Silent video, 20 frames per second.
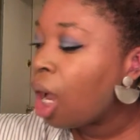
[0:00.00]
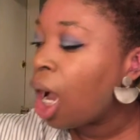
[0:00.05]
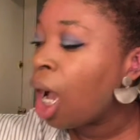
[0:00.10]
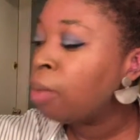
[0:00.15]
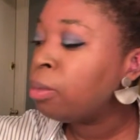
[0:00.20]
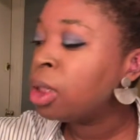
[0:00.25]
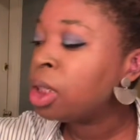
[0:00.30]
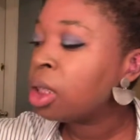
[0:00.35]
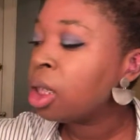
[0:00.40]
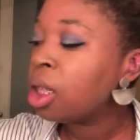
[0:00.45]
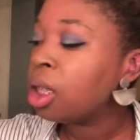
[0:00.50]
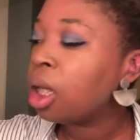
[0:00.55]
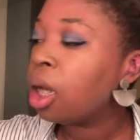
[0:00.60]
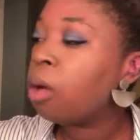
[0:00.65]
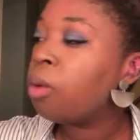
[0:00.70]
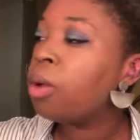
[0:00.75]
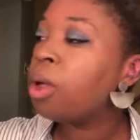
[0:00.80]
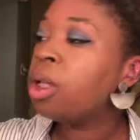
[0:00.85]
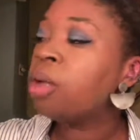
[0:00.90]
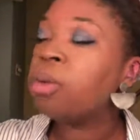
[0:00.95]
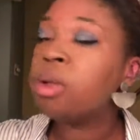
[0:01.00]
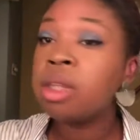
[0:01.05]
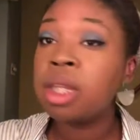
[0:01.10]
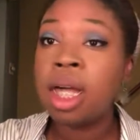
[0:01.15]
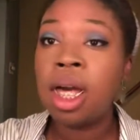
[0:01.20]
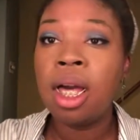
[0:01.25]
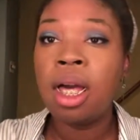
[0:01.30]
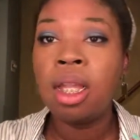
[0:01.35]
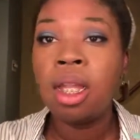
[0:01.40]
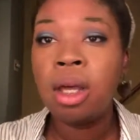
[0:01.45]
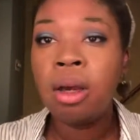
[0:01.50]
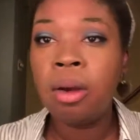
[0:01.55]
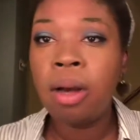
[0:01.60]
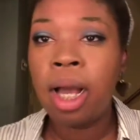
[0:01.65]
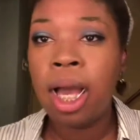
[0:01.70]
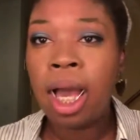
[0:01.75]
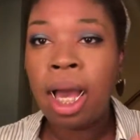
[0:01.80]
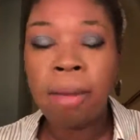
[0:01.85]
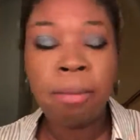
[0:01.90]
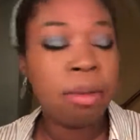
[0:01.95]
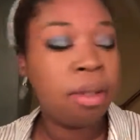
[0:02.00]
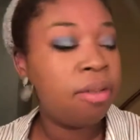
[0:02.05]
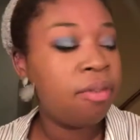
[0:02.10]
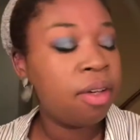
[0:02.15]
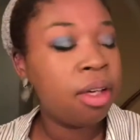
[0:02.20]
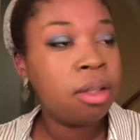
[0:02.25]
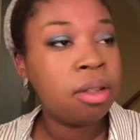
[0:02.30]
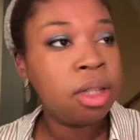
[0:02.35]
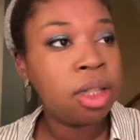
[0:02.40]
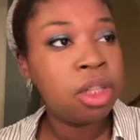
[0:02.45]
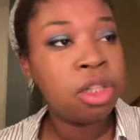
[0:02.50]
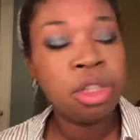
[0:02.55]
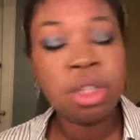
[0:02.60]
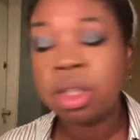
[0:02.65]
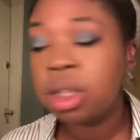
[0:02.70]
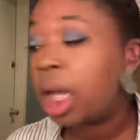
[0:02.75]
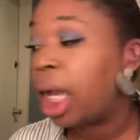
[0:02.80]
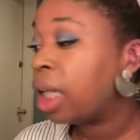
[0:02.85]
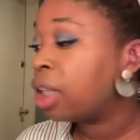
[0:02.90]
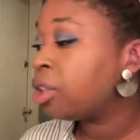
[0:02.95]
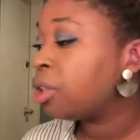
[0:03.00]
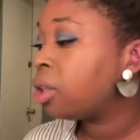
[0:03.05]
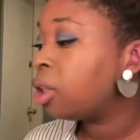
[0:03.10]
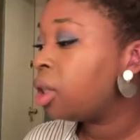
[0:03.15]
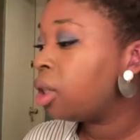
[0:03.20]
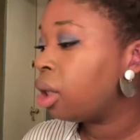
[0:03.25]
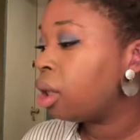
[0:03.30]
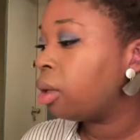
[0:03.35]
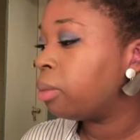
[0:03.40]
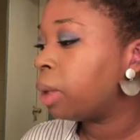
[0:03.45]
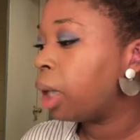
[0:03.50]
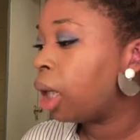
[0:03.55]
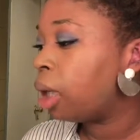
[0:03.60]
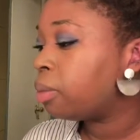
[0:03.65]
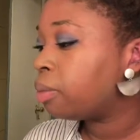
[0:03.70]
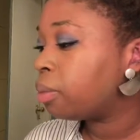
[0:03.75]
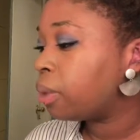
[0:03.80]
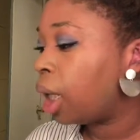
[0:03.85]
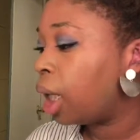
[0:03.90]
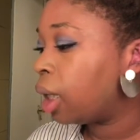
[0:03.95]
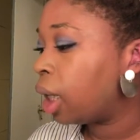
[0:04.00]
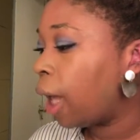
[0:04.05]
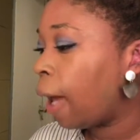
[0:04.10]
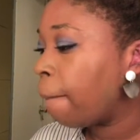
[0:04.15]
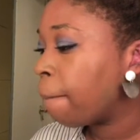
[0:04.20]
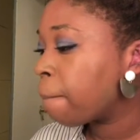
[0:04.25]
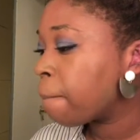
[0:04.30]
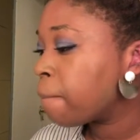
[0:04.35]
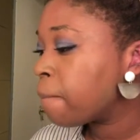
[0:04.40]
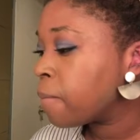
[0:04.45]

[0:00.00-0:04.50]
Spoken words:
I'm just gonna go in with the Hello Happy foundation. Actually, no, I'm not. I lied.